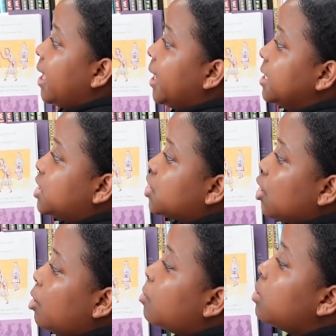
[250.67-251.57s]
And
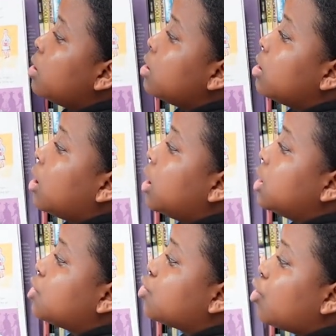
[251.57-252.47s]
so, on
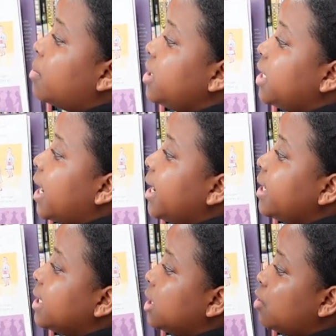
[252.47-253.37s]
a stormy
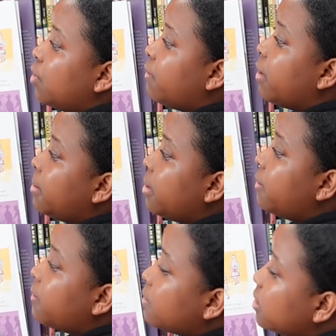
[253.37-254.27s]
night in
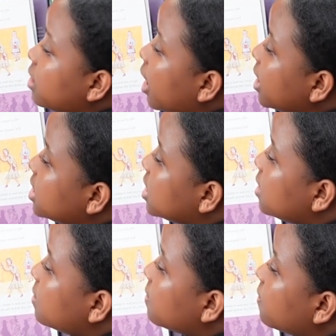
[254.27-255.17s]
November
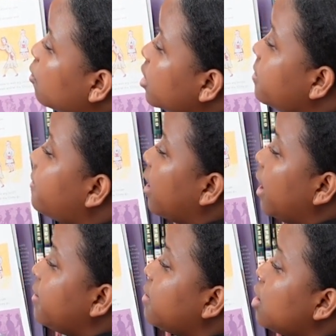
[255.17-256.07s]

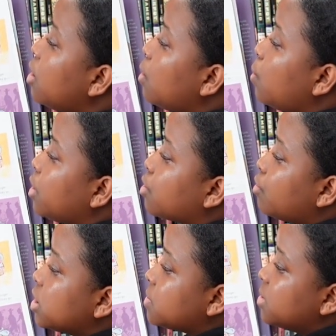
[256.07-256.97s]
1945, with
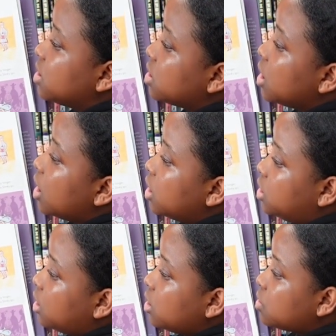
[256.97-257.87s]
Christmas
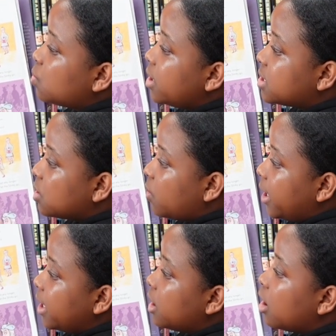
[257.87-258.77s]
just weeks
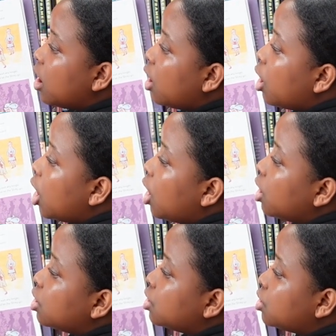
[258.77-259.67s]
away,
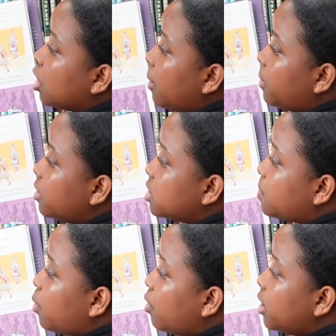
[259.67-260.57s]
shoppers
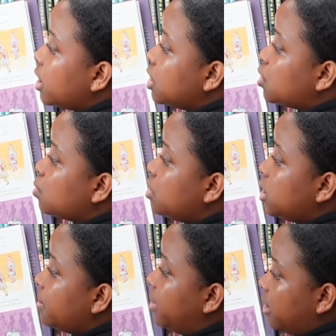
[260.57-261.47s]
poured into
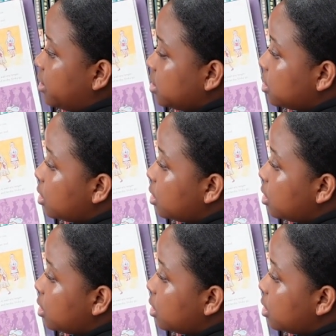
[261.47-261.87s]
Gimbels.